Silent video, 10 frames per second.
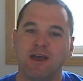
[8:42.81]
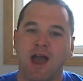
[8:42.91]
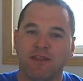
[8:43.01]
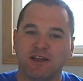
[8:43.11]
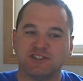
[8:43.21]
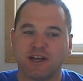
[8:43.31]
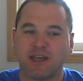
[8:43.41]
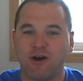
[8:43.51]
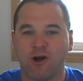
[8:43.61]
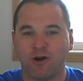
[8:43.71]
and then check
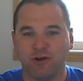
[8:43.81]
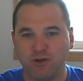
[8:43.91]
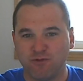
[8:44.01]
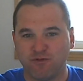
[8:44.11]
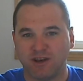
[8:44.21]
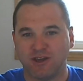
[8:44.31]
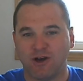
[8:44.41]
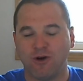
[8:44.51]
out our new video,